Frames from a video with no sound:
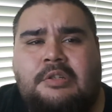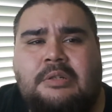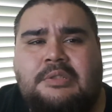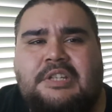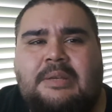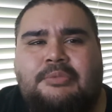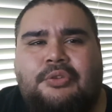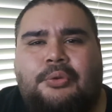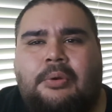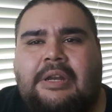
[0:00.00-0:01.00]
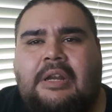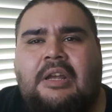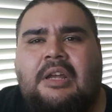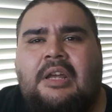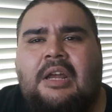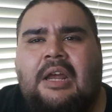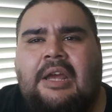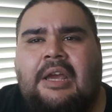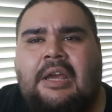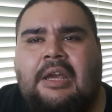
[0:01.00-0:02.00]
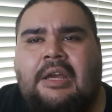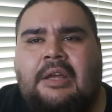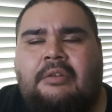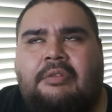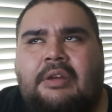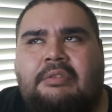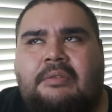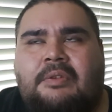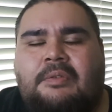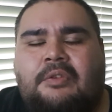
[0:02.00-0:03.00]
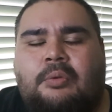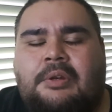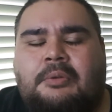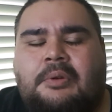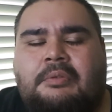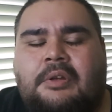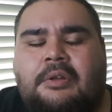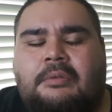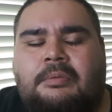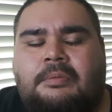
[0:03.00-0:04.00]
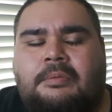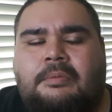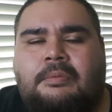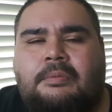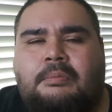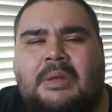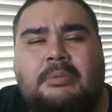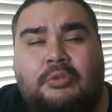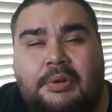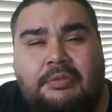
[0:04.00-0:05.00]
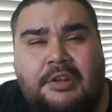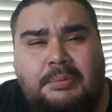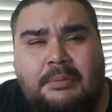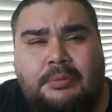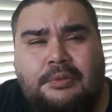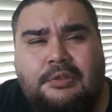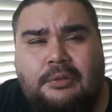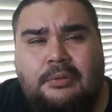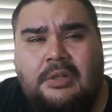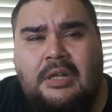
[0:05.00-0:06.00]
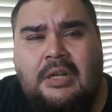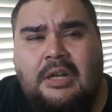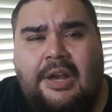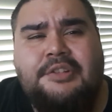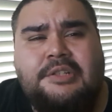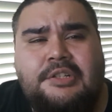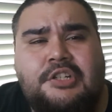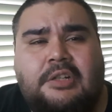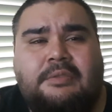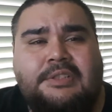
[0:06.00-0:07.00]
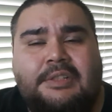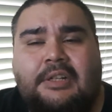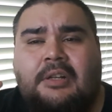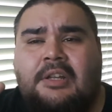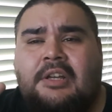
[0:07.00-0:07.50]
So it was teams of 3, and 5, 10, 15, 20, 25, maybe 25 people. So that was a good chunk of us in there.